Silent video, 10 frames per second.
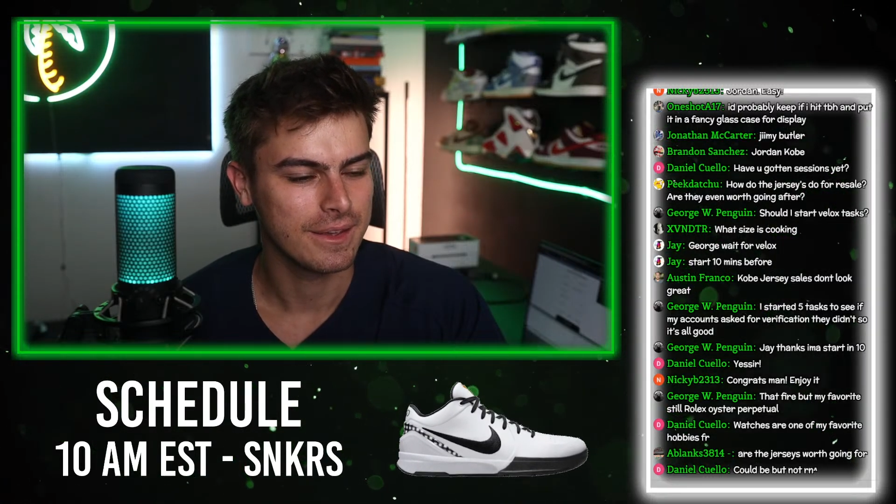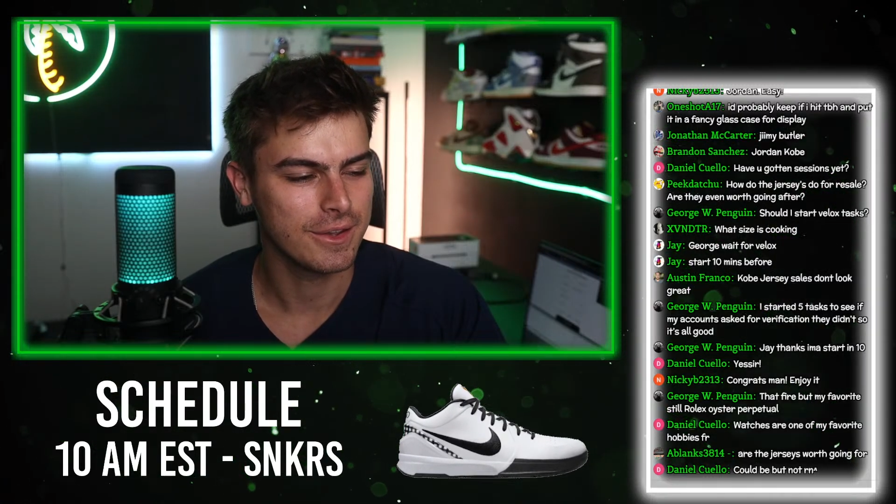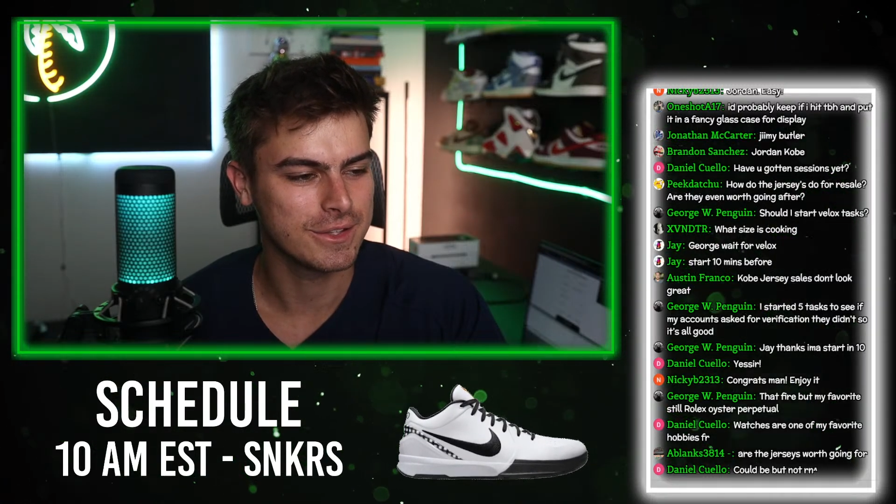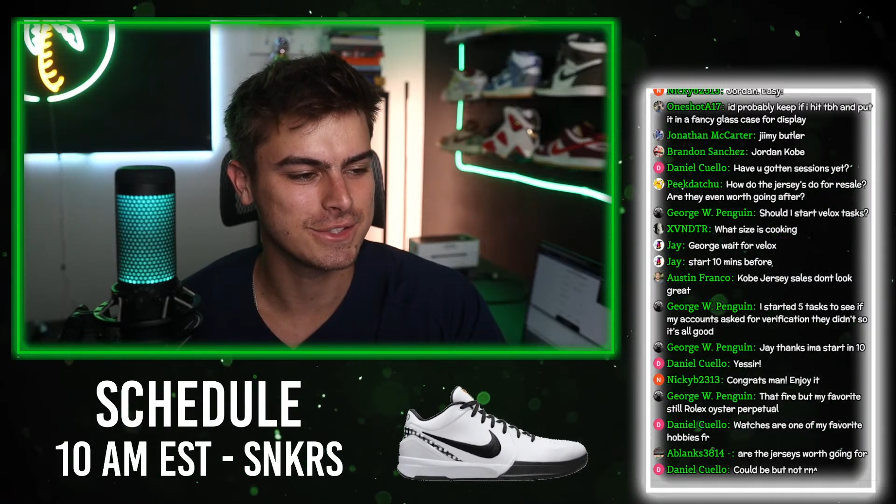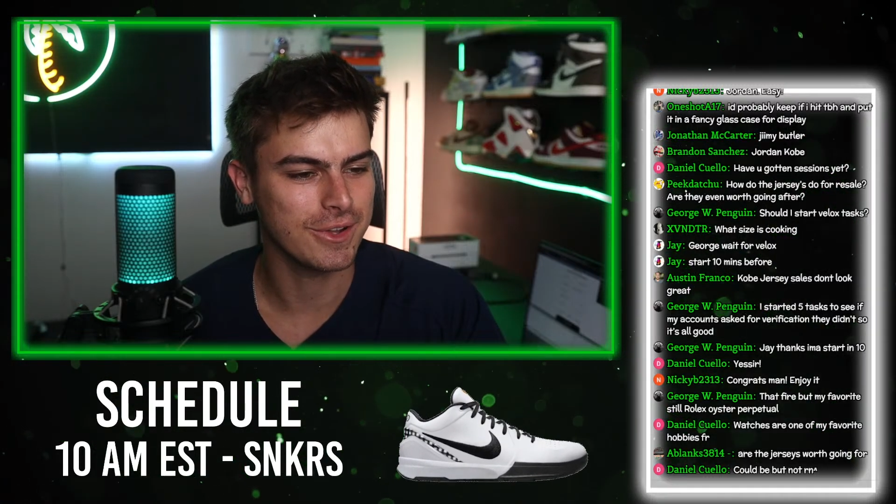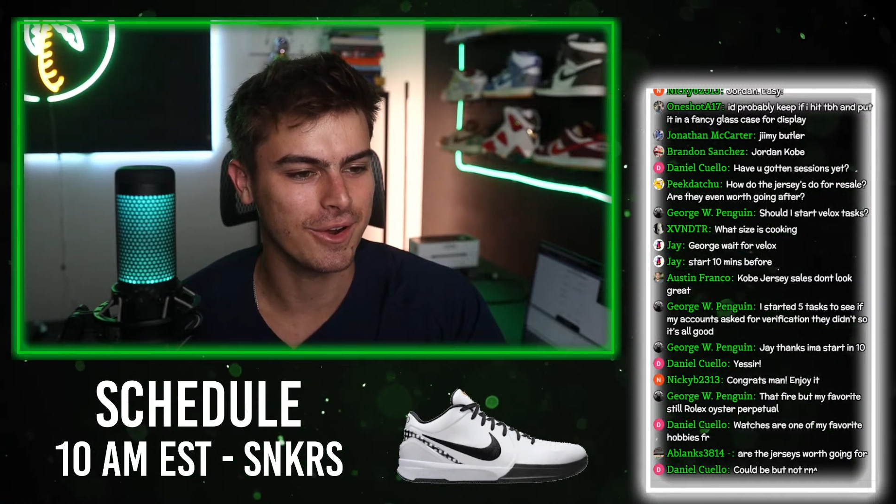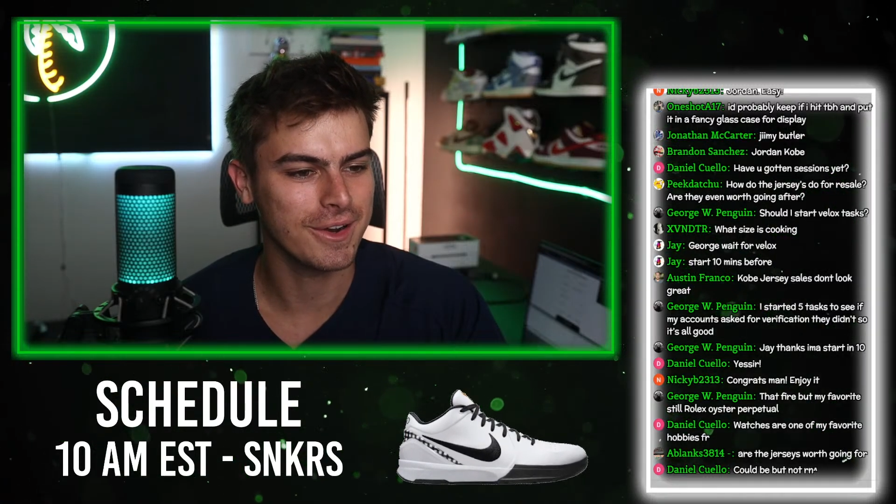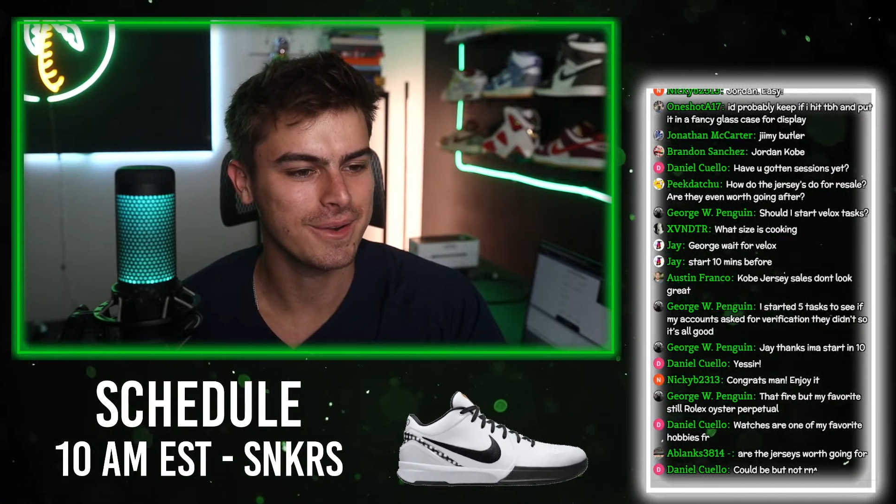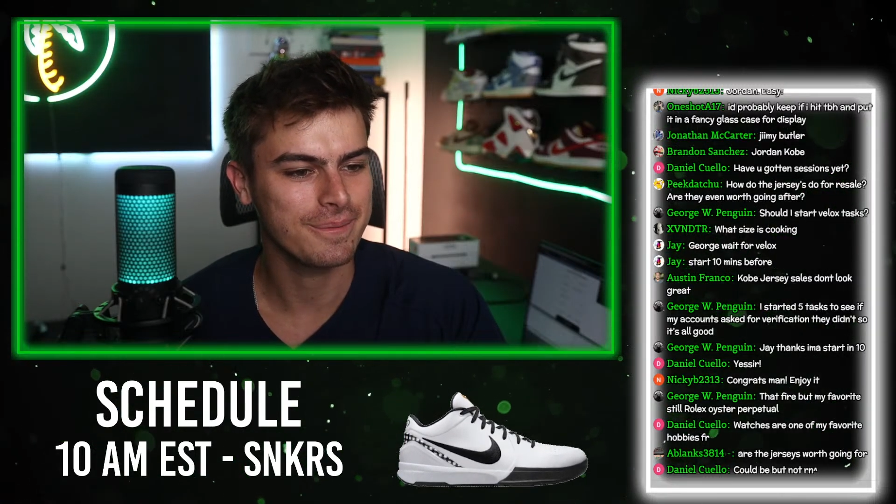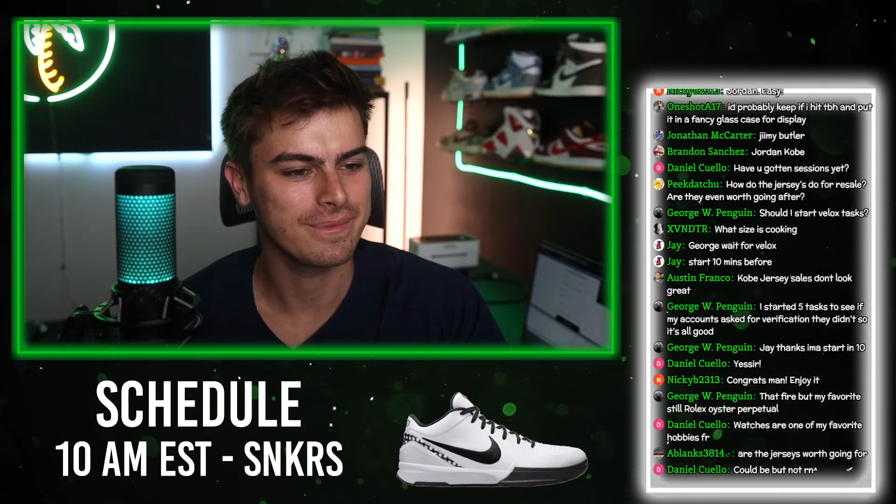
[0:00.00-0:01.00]
Good
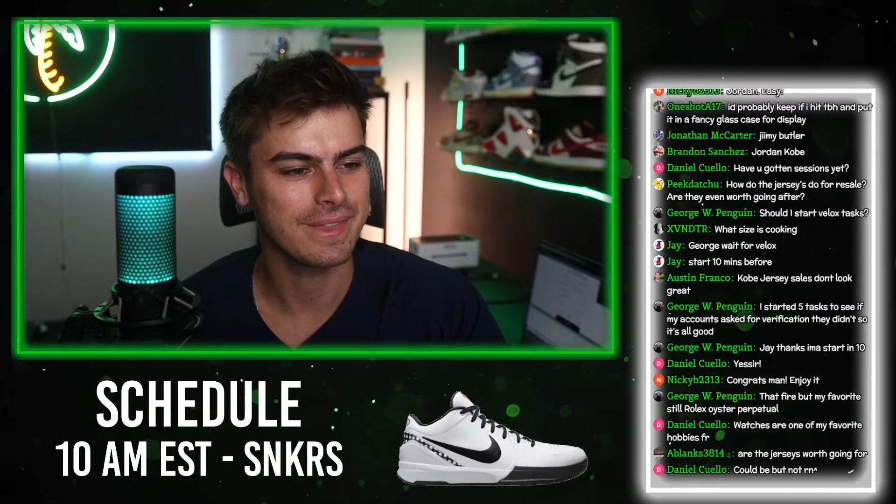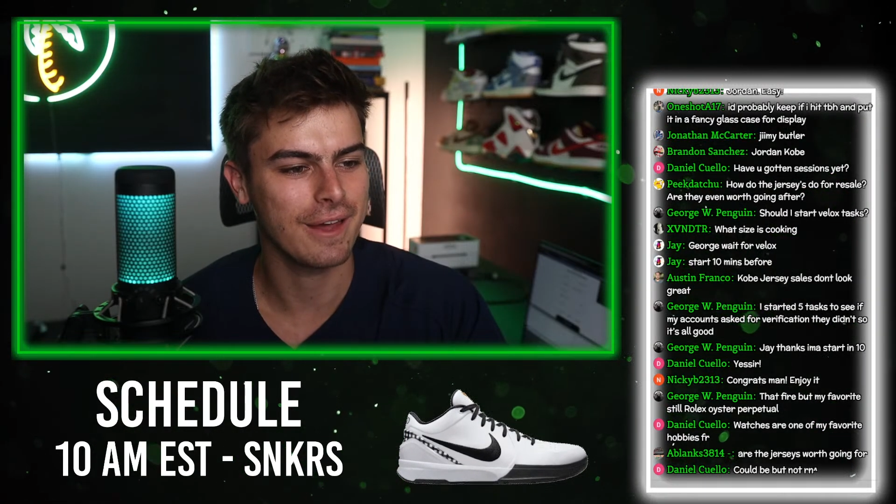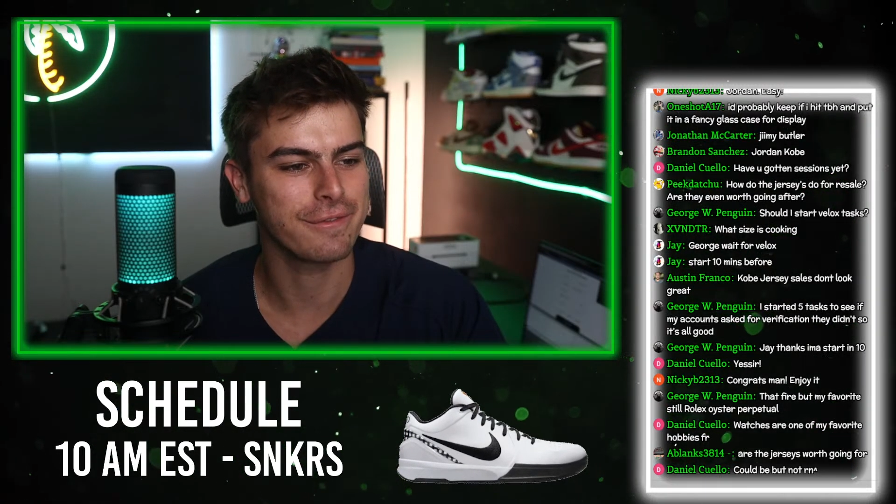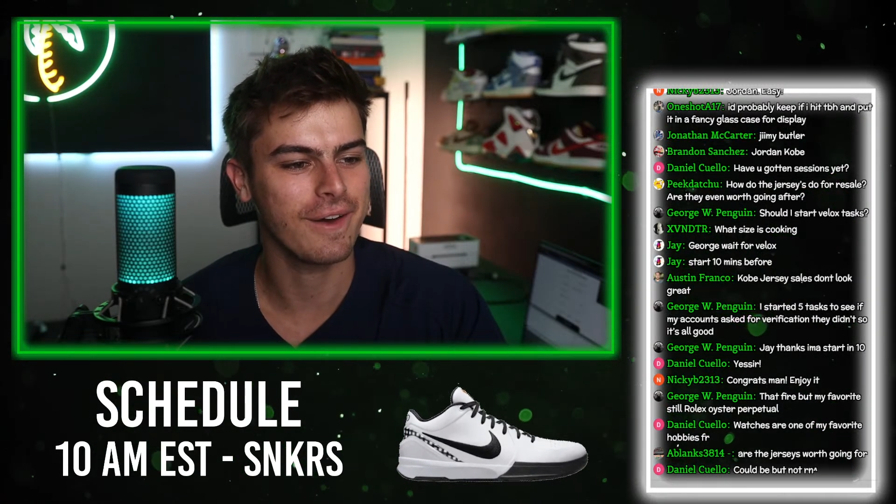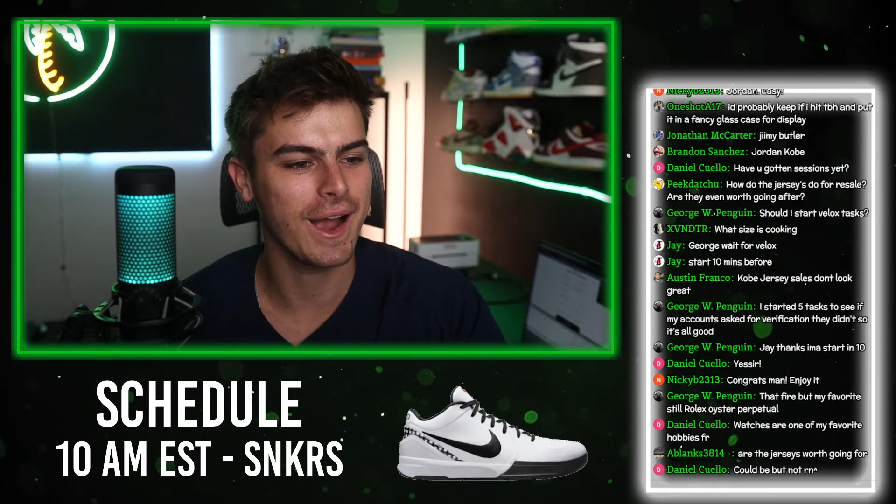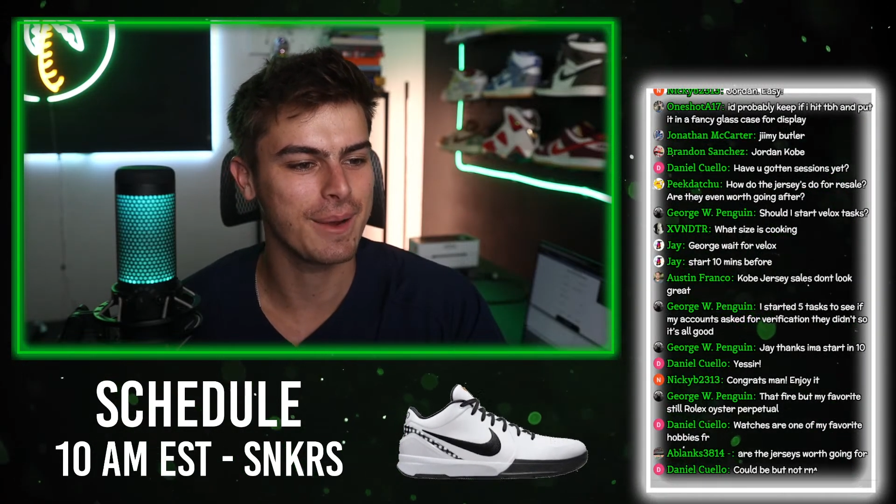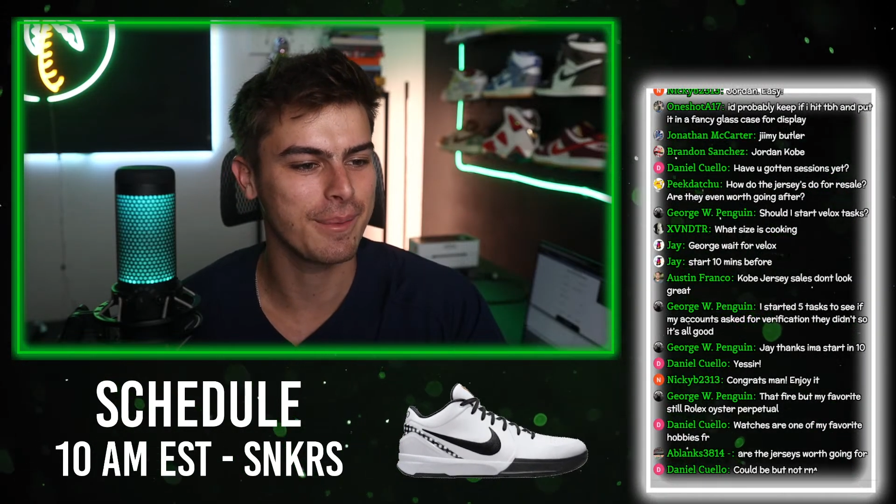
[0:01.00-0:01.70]
starter. That fire,